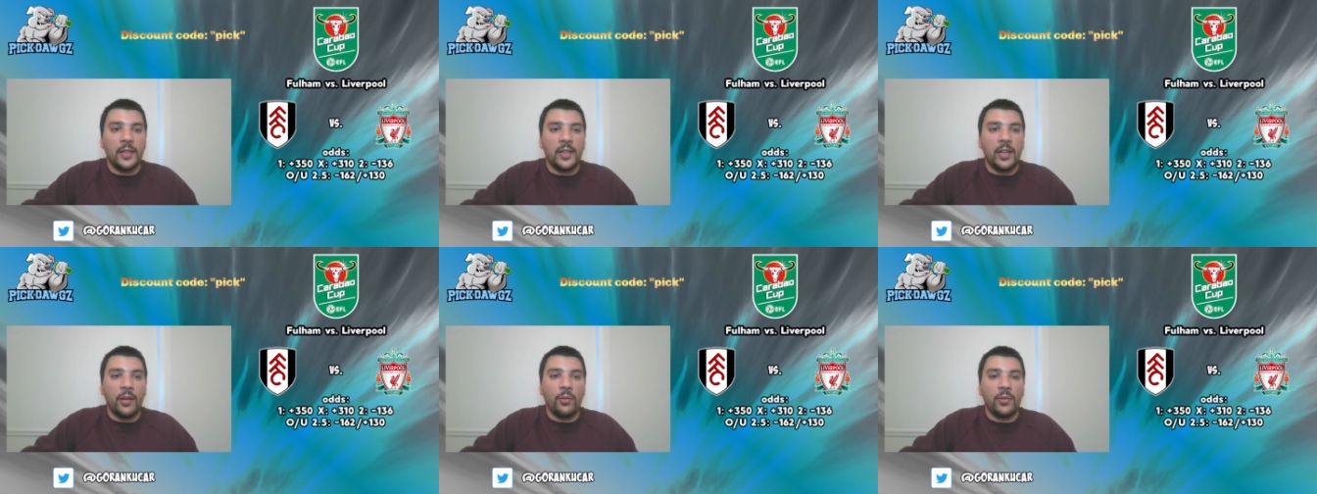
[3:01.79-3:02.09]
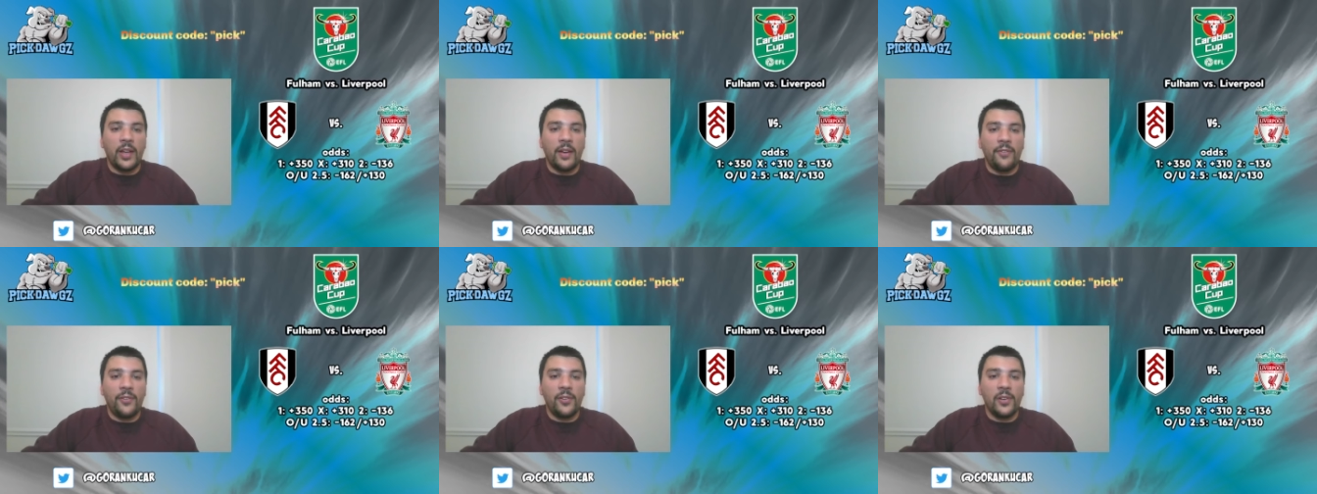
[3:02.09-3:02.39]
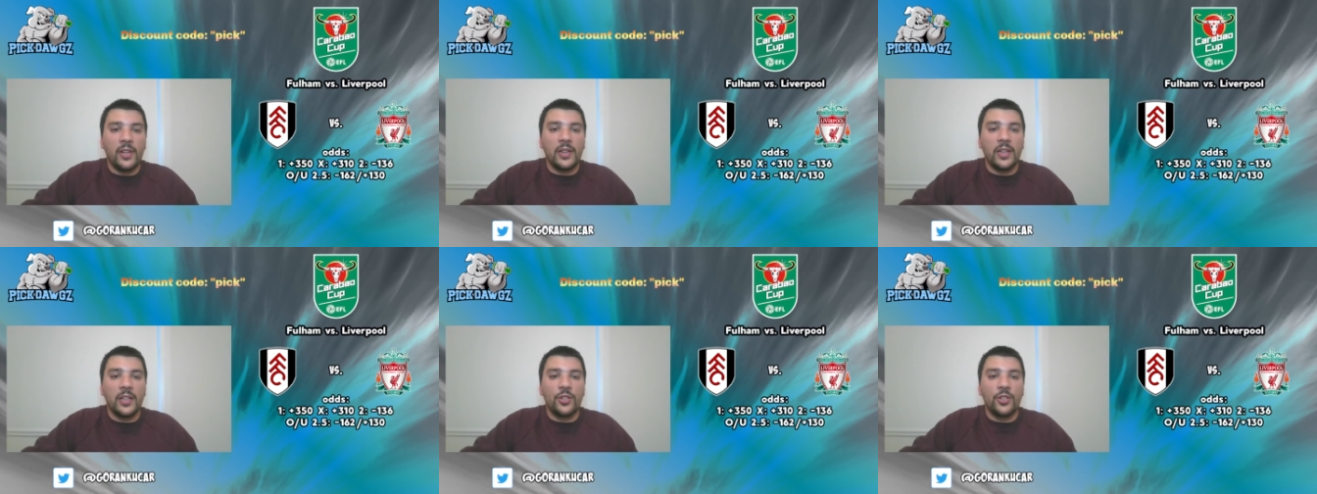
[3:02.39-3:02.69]
they will
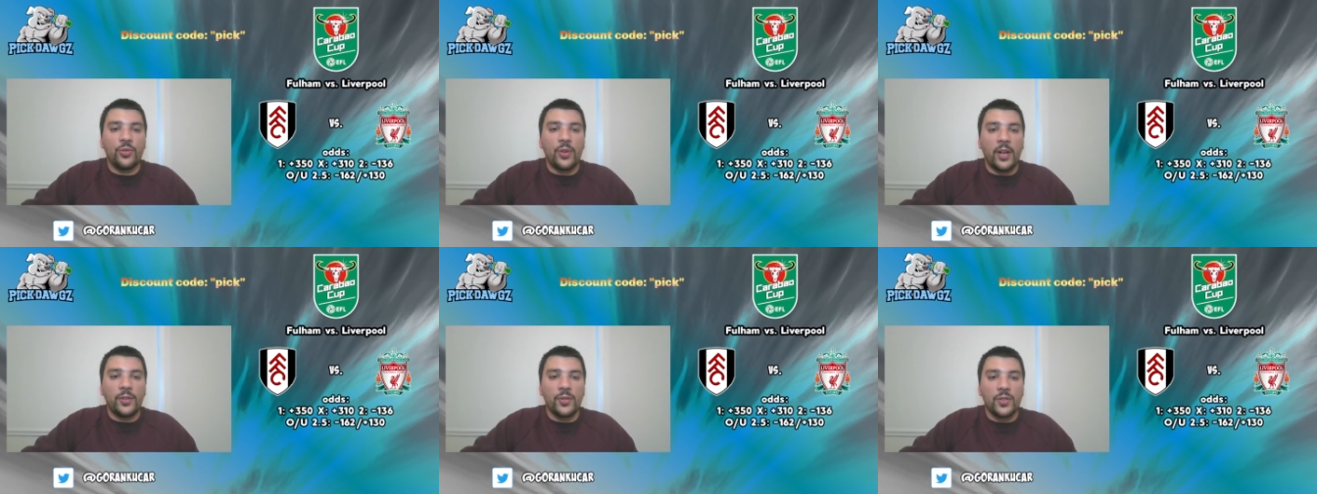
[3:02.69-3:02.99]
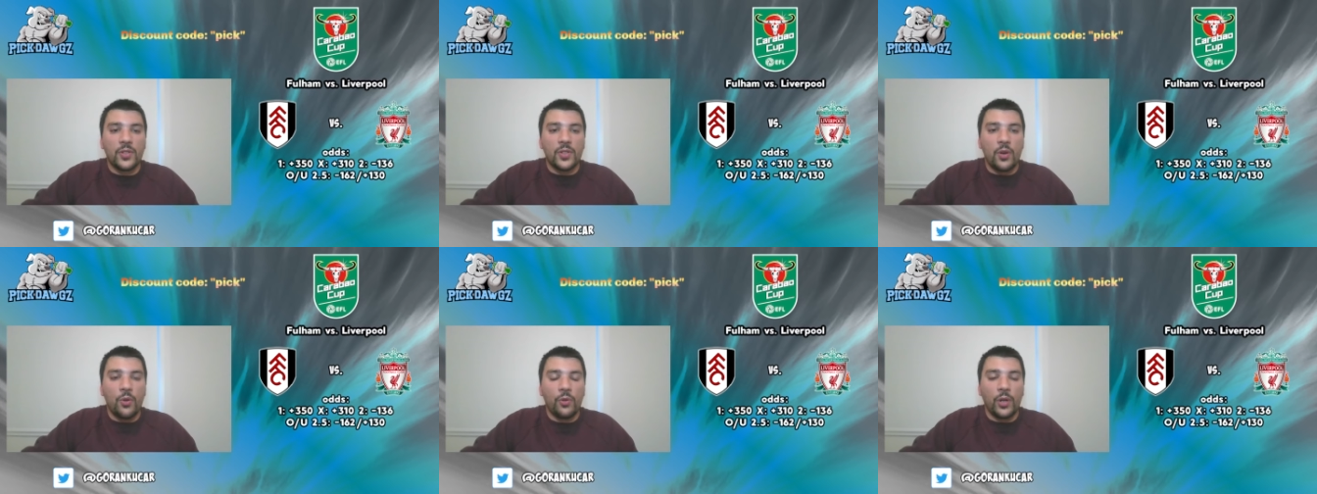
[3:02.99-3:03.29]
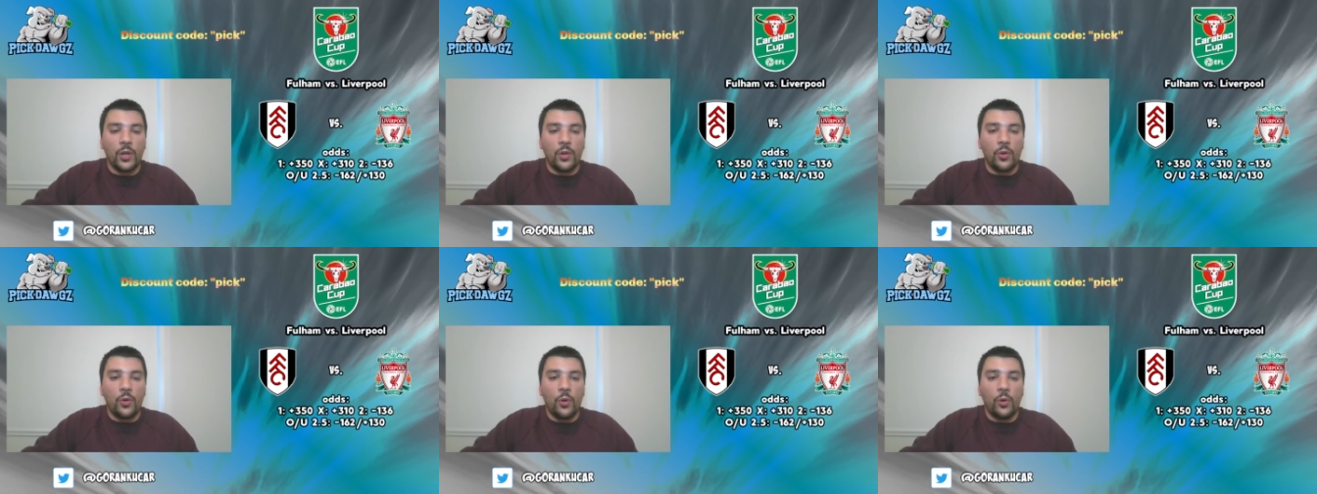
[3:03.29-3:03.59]
definitely try to
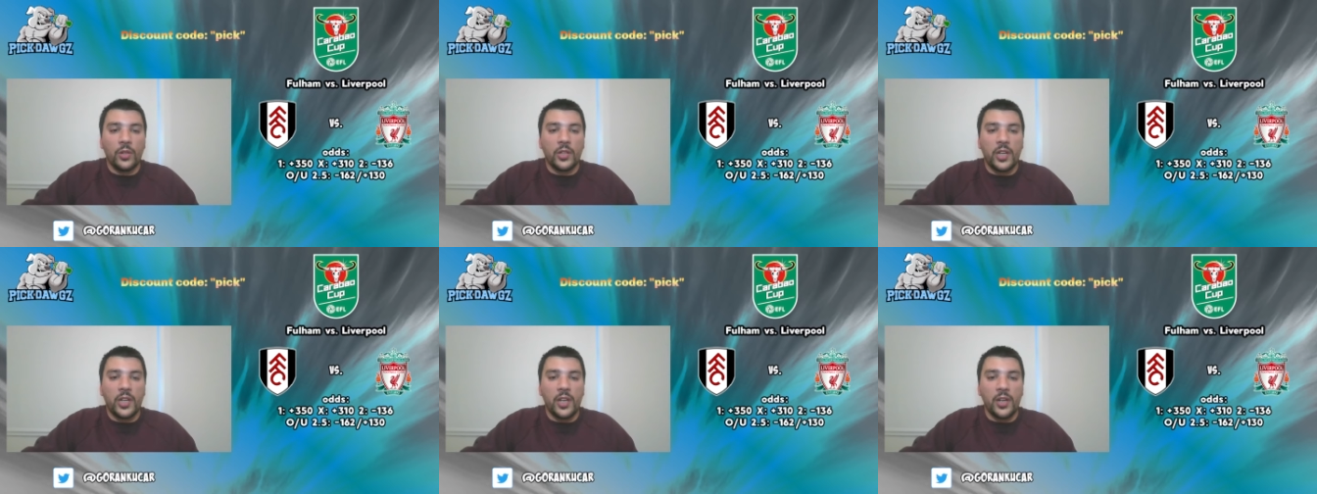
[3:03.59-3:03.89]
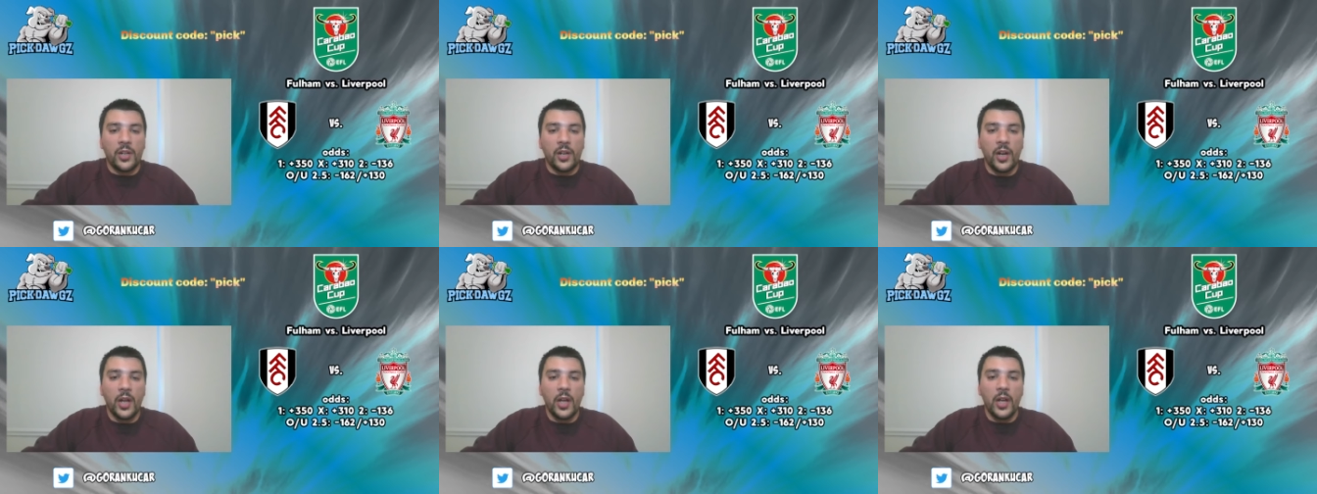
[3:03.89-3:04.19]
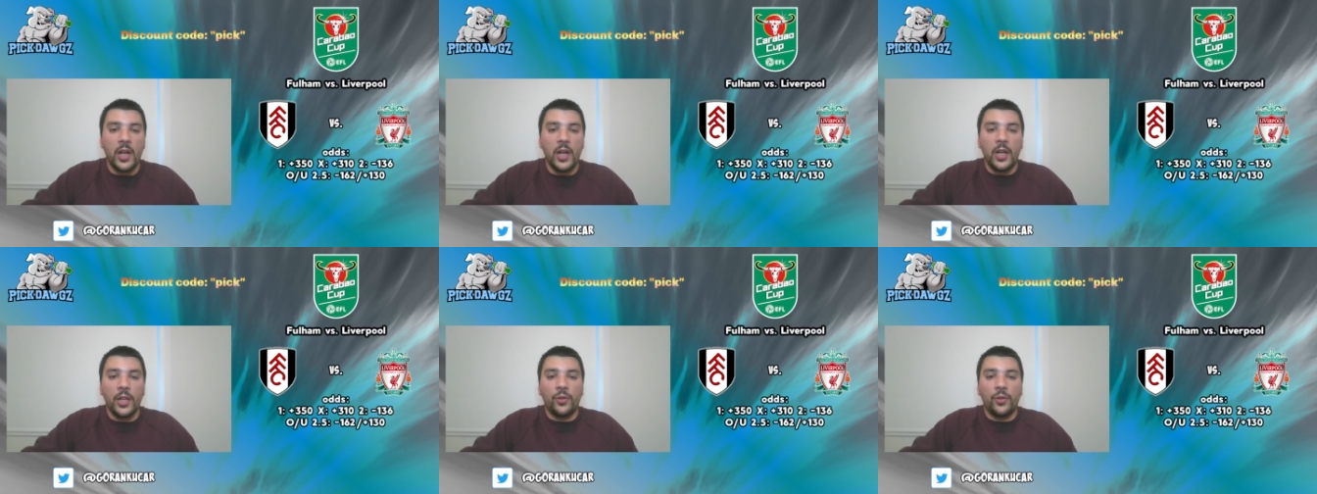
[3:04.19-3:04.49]
score a goal here
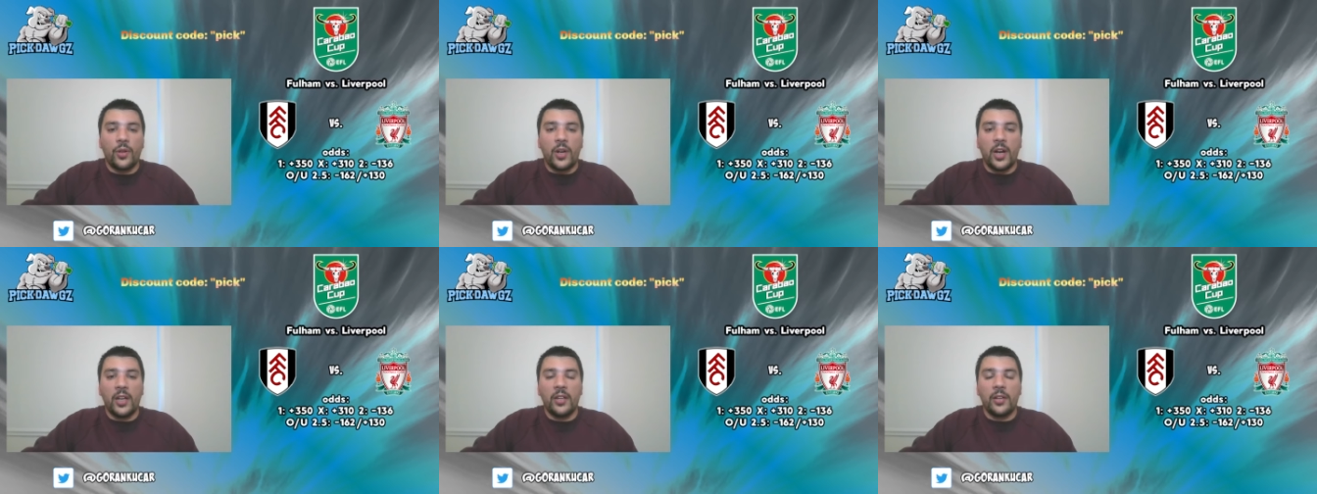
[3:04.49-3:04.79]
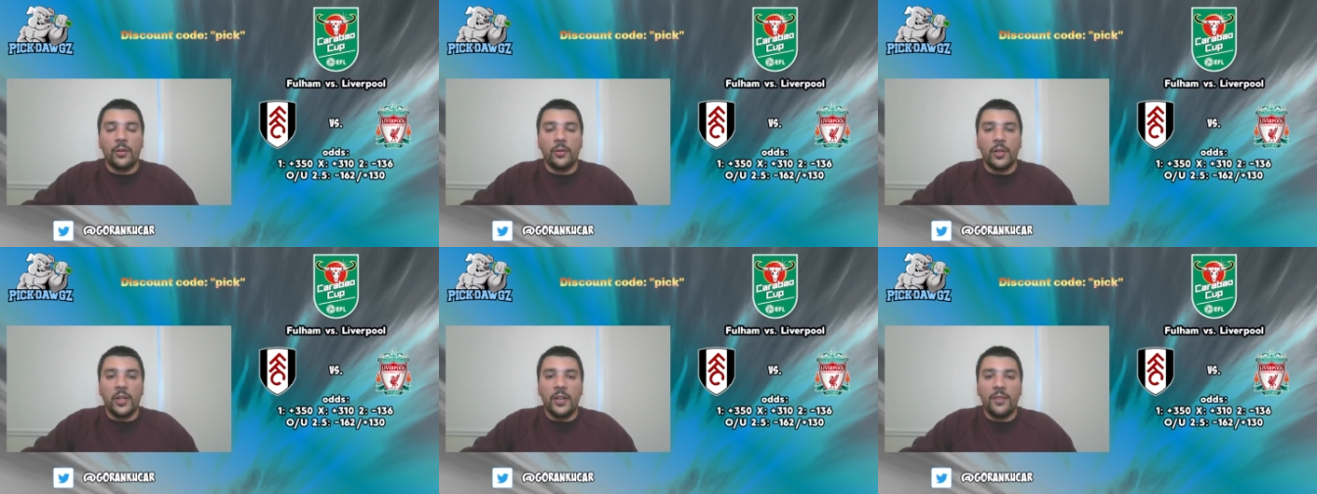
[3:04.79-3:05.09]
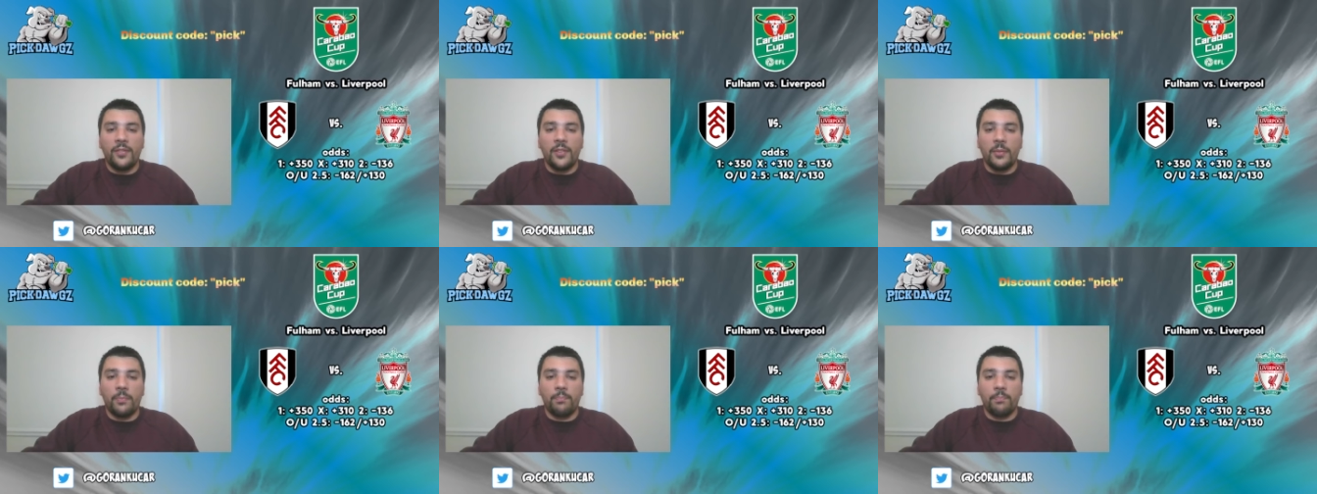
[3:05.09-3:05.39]
to kind of
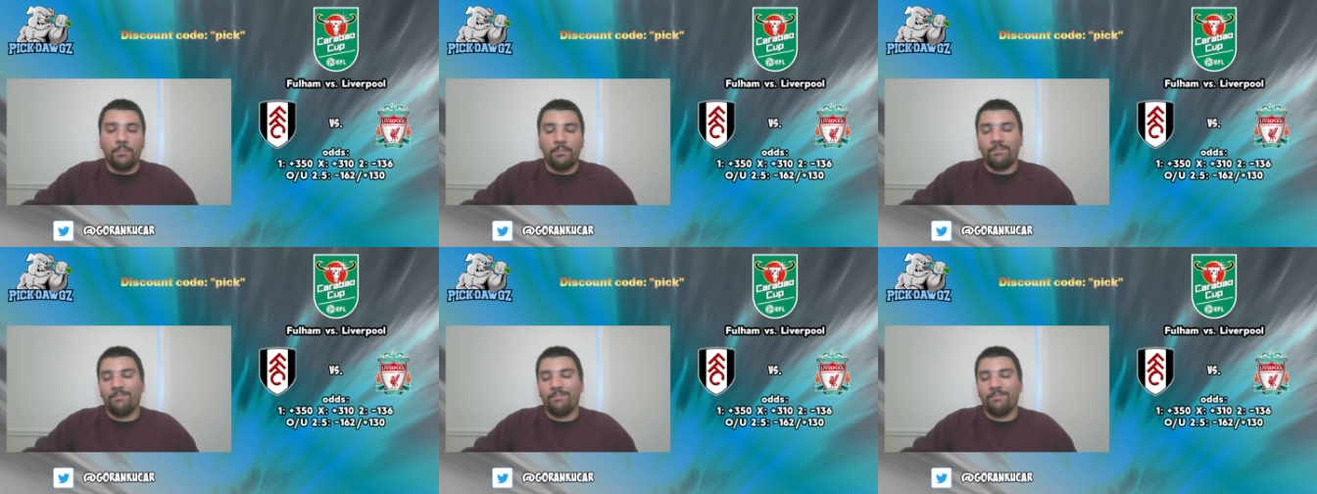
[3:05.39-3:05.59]
relieve the